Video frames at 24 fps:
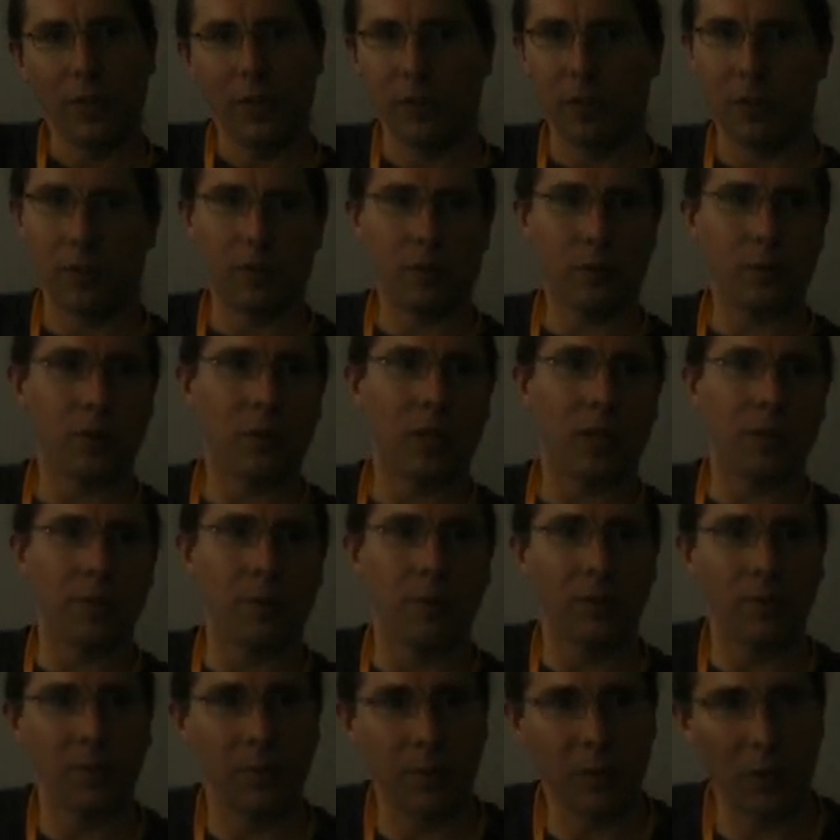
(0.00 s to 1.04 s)
You know, correct
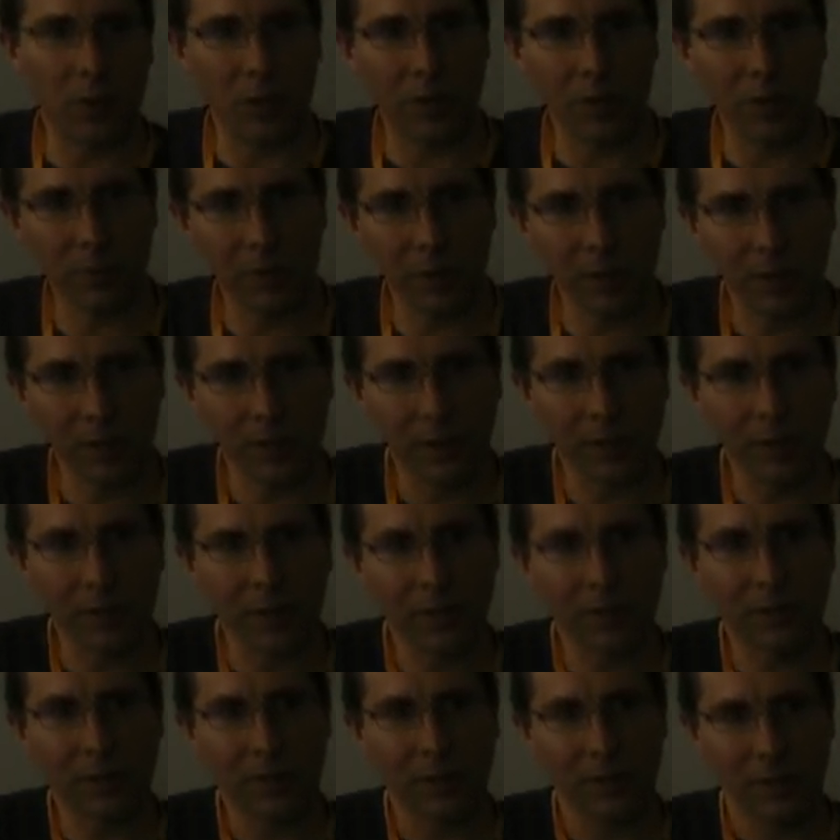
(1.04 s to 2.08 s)
me if I'm wrong, but I think
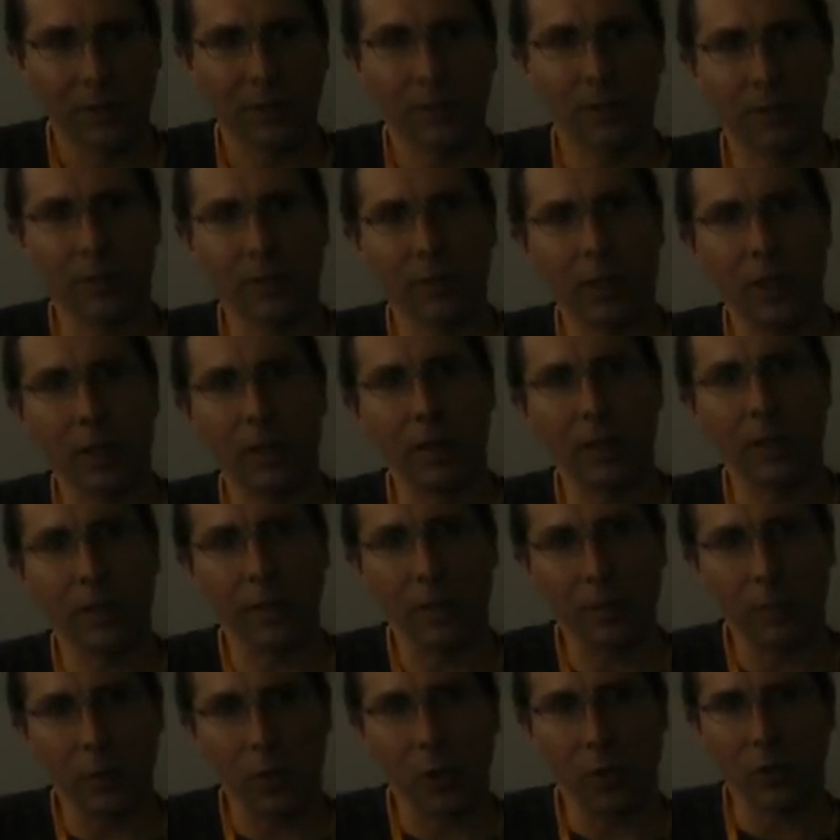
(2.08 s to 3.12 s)
that's kind of
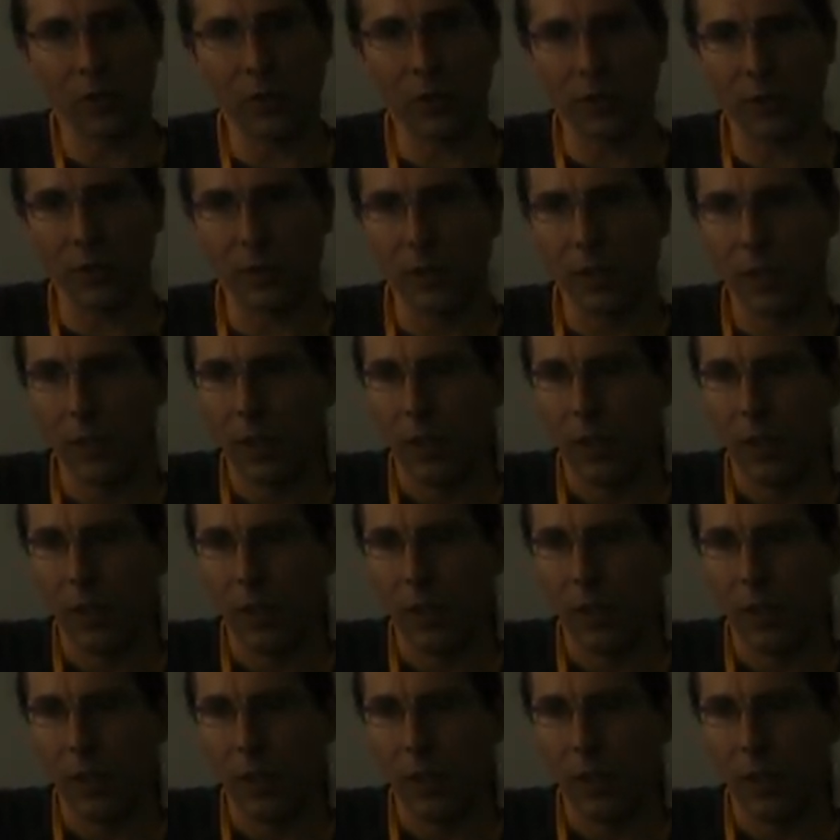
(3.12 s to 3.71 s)
the approach. And